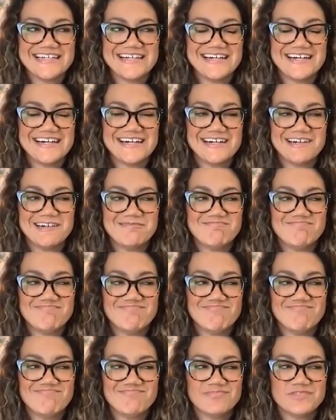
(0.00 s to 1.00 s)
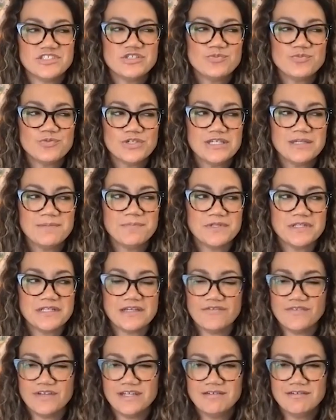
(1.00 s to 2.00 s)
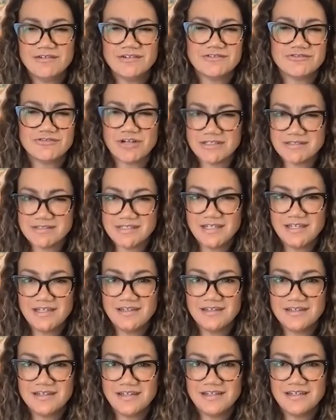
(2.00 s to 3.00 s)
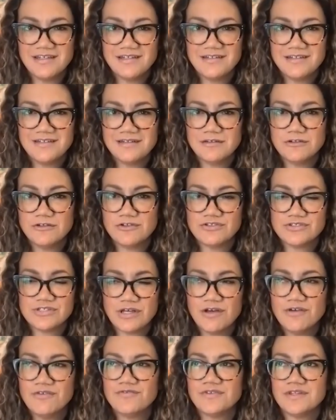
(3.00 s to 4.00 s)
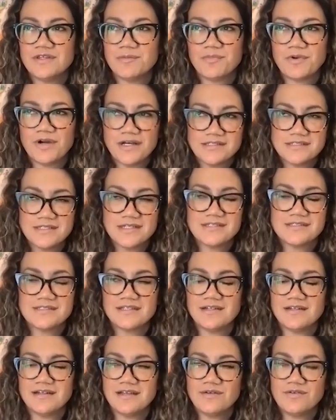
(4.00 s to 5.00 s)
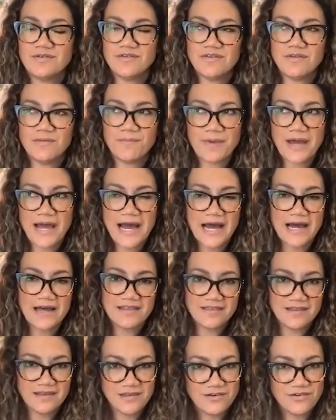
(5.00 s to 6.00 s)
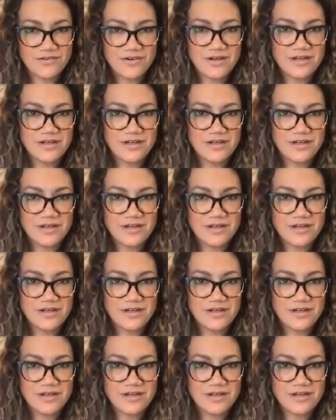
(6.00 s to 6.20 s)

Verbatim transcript: um, just really believing or trusting in yourself in the process and in the path that you're